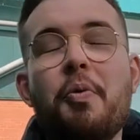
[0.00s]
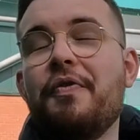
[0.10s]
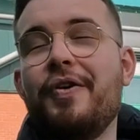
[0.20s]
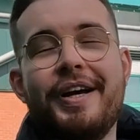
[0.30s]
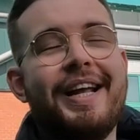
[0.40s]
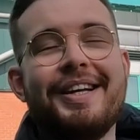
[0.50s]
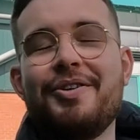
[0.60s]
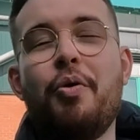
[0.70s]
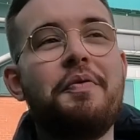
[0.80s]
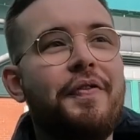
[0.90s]

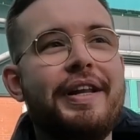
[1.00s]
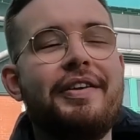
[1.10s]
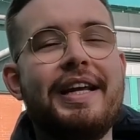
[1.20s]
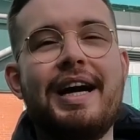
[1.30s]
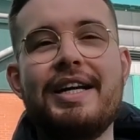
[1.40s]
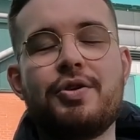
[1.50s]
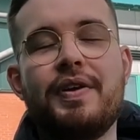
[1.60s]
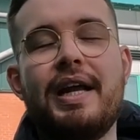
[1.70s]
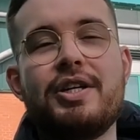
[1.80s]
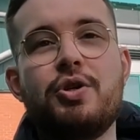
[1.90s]
Hopefully they realise
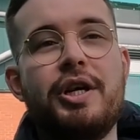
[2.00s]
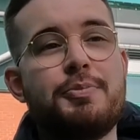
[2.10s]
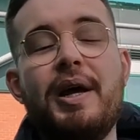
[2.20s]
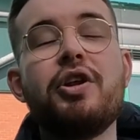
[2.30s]
over the next 2 years.